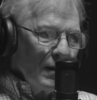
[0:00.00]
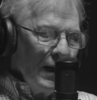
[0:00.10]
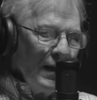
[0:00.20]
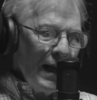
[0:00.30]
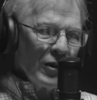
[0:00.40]

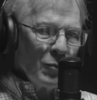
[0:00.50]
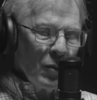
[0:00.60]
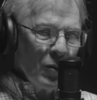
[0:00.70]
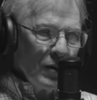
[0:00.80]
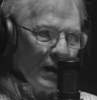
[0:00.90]
he asked me
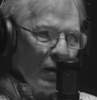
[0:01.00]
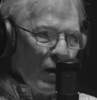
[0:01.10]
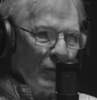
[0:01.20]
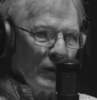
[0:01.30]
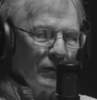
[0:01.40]
one day
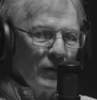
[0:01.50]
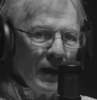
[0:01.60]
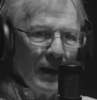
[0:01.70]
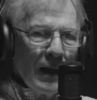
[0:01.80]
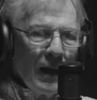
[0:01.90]
while we were
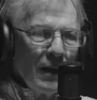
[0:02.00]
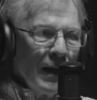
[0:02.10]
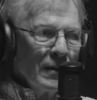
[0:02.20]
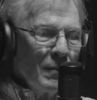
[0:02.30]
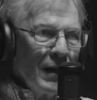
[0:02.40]
flying how I
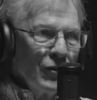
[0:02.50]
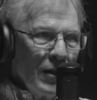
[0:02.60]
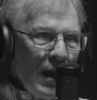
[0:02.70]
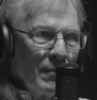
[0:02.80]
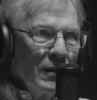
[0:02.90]
liked my
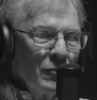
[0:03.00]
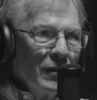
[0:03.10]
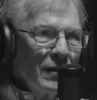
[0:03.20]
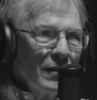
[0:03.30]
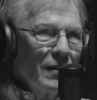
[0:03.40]
assignment
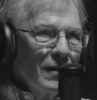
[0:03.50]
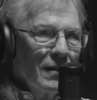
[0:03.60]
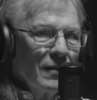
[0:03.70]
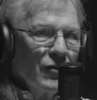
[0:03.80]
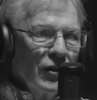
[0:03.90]
with the
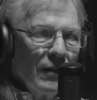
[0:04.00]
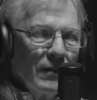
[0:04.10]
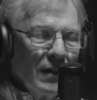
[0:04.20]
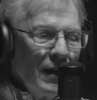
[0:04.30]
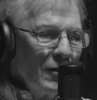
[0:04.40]

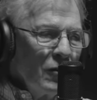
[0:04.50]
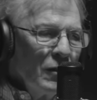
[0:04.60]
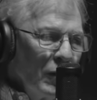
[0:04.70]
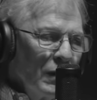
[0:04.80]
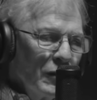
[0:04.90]
7th. And I told
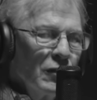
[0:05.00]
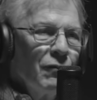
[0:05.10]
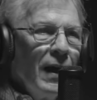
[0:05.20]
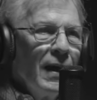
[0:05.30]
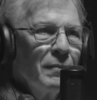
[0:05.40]
him, well, it was
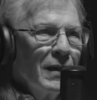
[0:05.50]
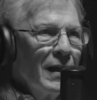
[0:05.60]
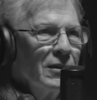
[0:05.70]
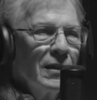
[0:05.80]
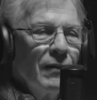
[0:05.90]
fine. But I
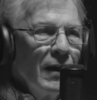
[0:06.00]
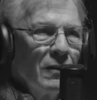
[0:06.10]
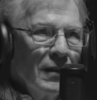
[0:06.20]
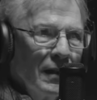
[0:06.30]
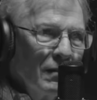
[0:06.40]
said, if I
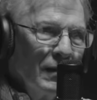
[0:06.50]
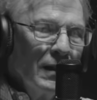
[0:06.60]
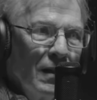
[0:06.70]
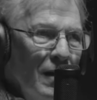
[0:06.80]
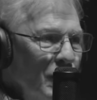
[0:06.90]
don't get to
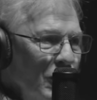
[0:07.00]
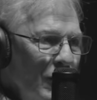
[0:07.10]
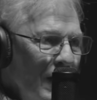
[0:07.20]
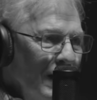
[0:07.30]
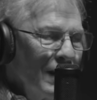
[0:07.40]
Vietnam,
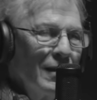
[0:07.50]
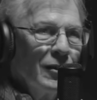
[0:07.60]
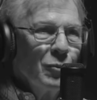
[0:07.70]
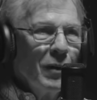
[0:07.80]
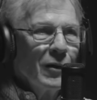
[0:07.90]
sir, I can
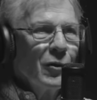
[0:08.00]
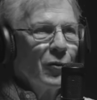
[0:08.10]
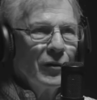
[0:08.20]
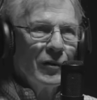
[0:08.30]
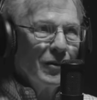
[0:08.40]
kiss my
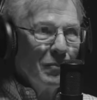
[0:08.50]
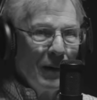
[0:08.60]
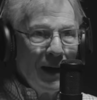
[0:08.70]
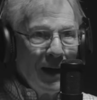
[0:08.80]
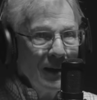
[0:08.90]
career
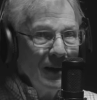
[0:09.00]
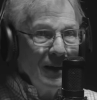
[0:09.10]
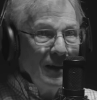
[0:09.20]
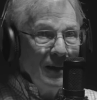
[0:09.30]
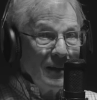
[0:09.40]
goodbye.
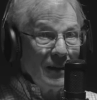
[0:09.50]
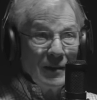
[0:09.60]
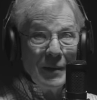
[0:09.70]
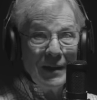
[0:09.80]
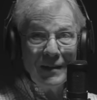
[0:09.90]
Because, I
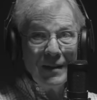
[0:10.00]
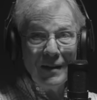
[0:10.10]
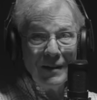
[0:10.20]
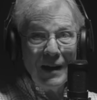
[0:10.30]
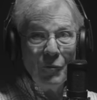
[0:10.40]
mean, you
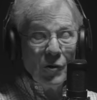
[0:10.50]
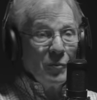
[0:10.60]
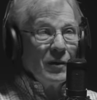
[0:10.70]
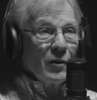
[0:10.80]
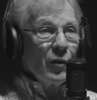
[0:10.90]
know, I want to
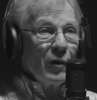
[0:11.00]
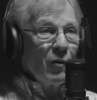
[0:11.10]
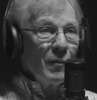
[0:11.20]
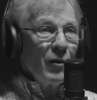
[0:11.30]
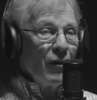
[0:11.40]
be a career
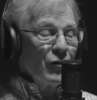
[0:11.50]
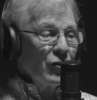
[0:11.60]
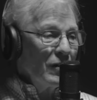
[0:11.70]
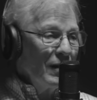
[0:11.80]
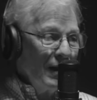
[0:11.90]
Army
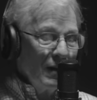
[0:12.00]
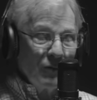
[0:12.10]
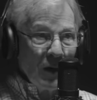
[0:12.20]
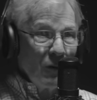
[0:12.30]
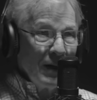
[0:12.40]
officer. And
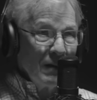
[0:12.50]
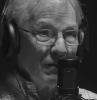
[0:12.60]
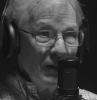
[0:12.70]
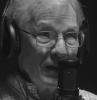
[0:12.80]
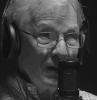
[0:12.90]
if I don't
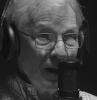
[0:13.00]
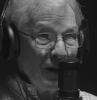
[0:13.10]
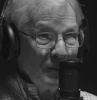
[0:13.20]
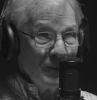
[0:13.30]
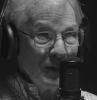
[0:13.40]
have
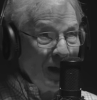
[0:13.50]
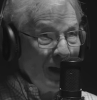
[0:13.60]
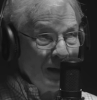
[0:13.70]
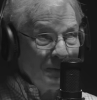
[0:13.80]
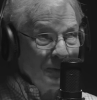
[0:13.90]
Vietnam
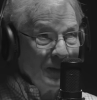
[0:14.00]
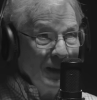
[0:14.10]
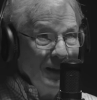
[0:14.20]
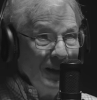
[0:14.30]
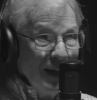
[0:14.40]
time
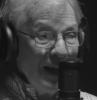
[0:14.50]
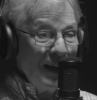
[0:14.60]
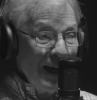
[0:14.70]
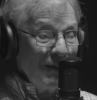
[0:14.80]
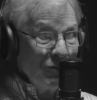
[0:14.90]

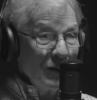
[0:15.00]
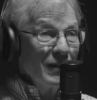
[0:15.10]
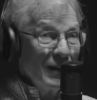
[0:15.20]
and have